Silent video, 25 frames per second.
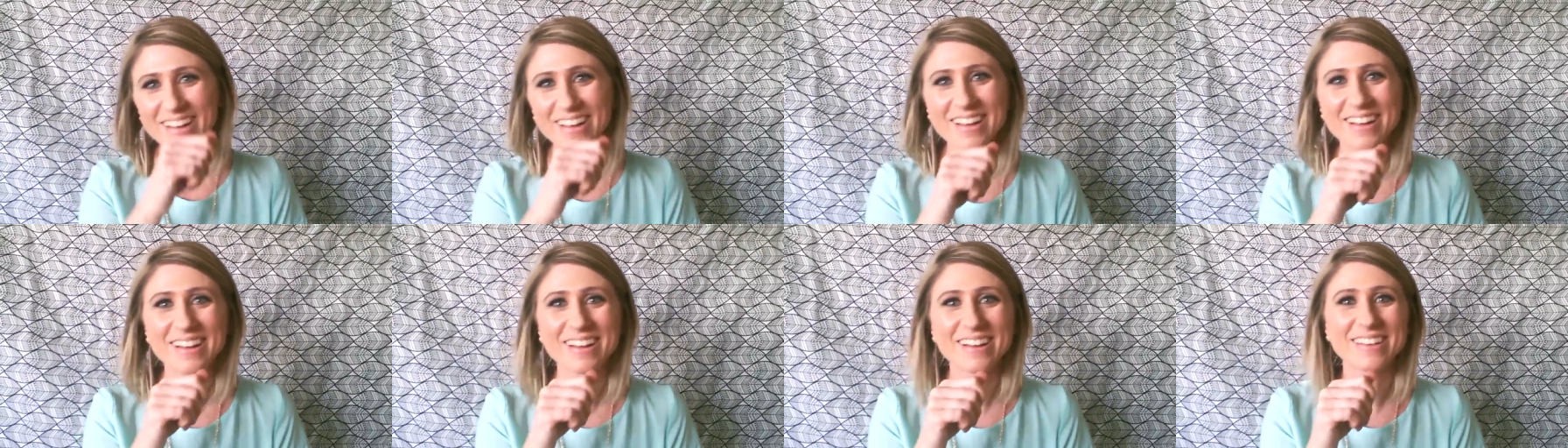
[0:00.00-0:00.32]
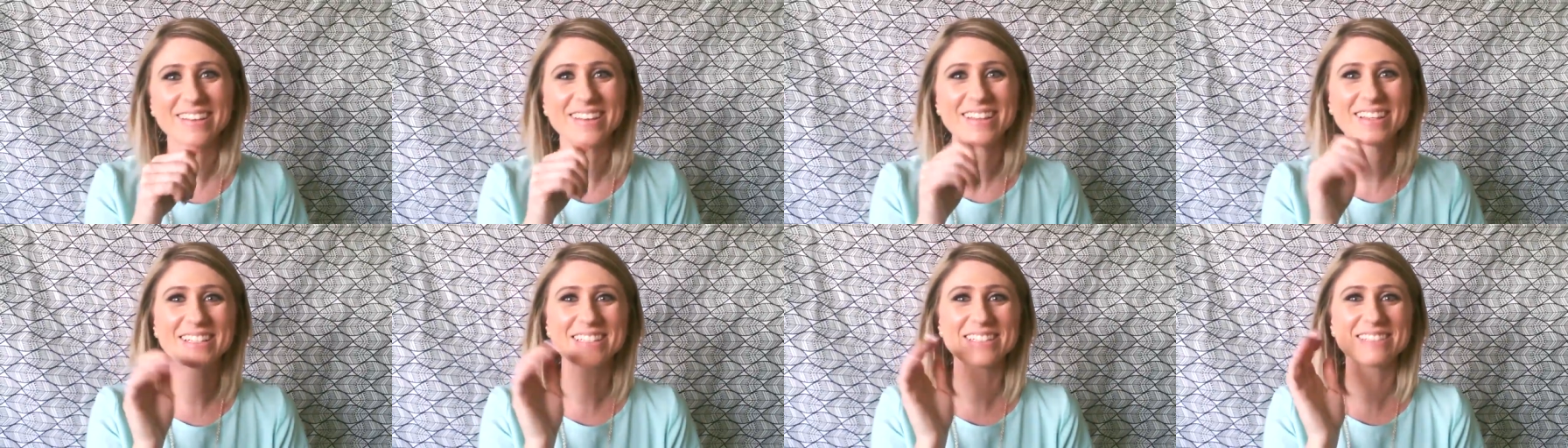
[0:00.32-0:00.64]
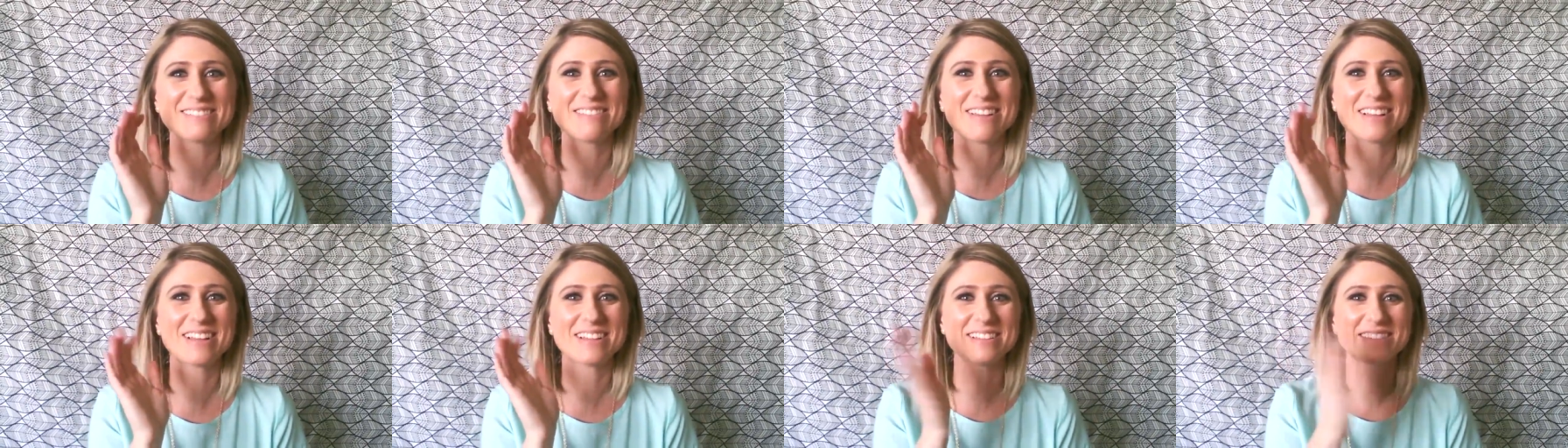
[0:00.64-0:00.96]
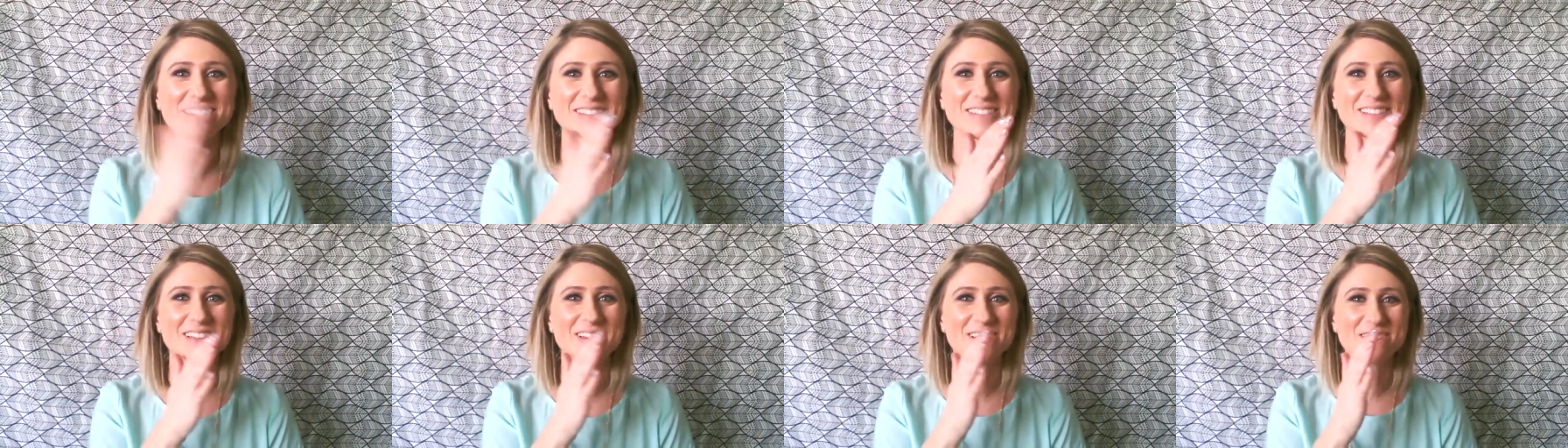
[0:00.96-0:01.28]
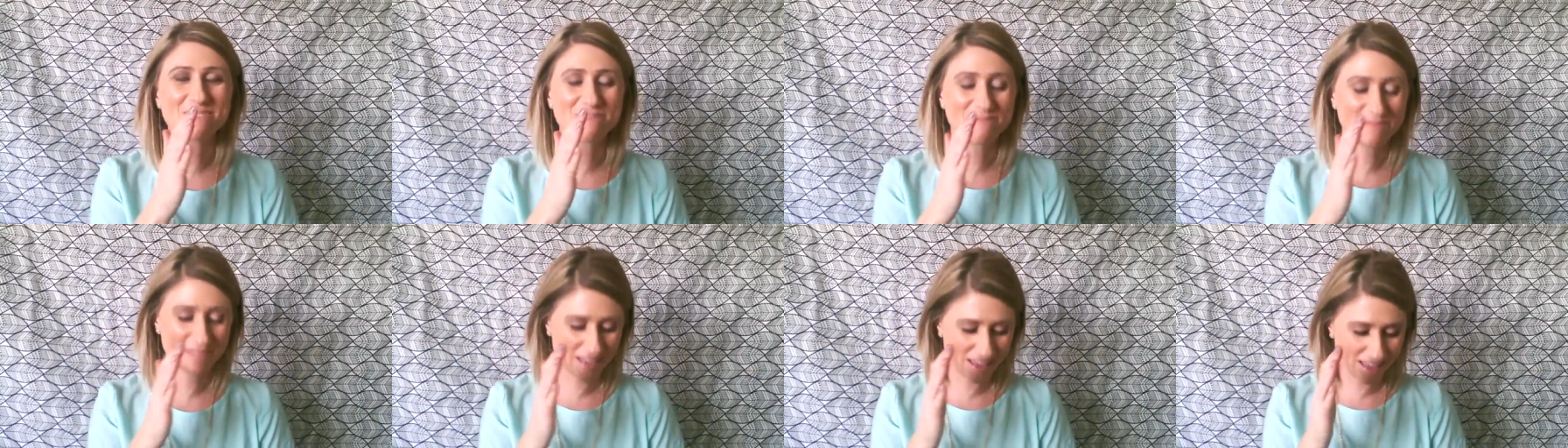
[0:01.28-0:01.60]
oh they smell
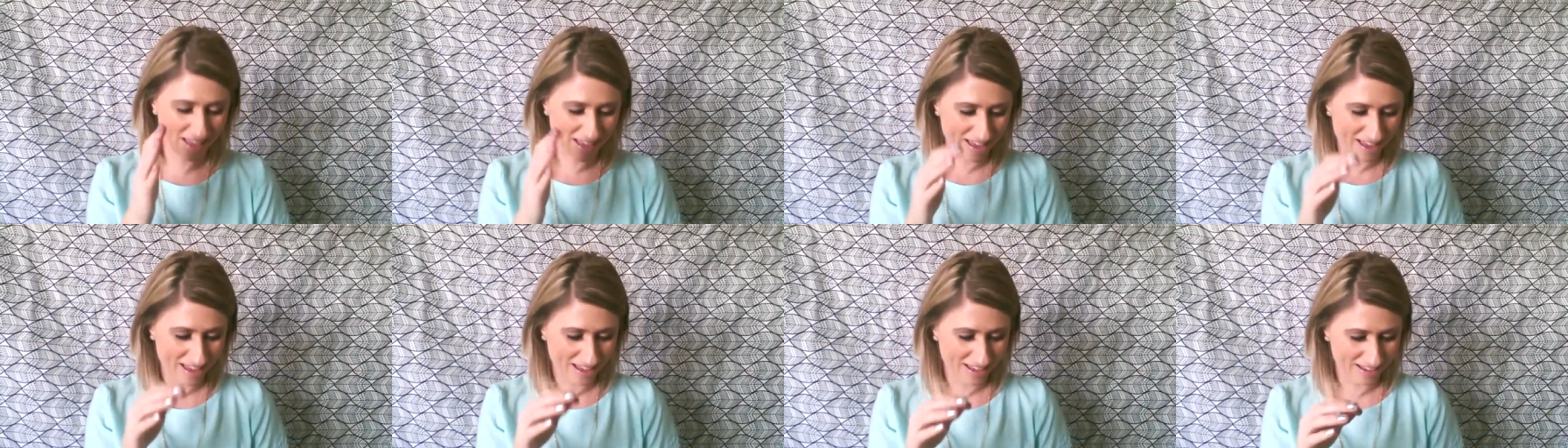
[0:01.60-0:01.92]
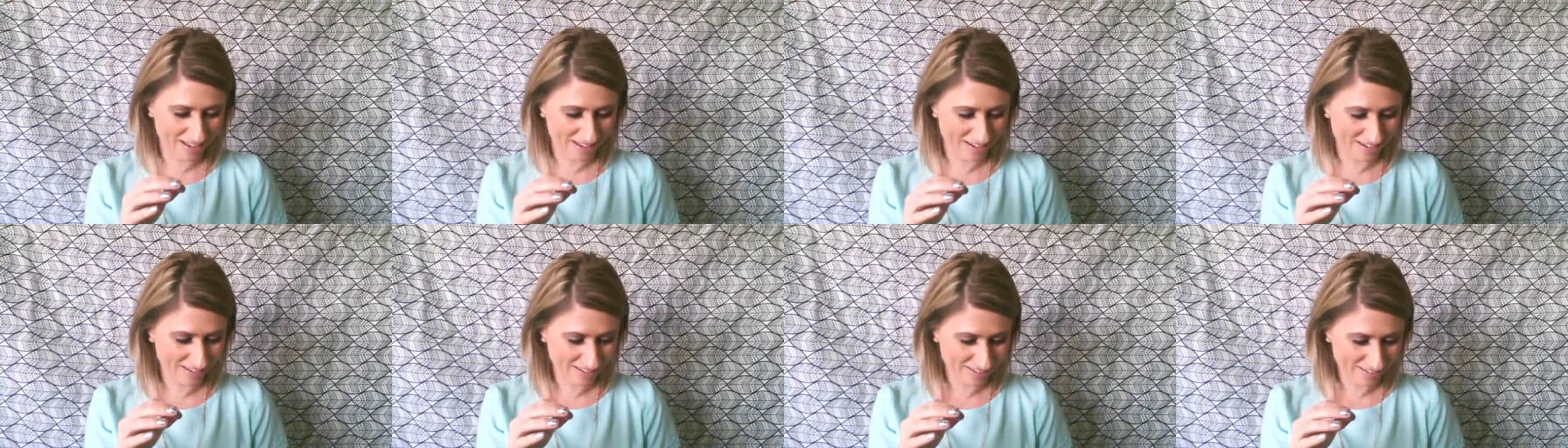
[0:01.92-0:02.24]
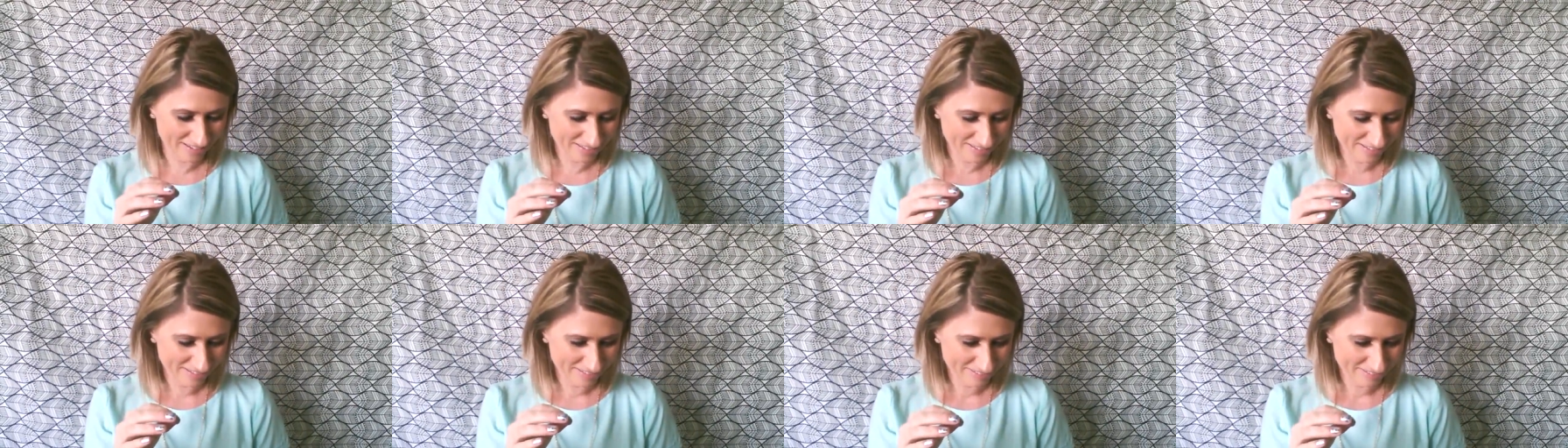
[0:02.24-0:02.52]
so bad.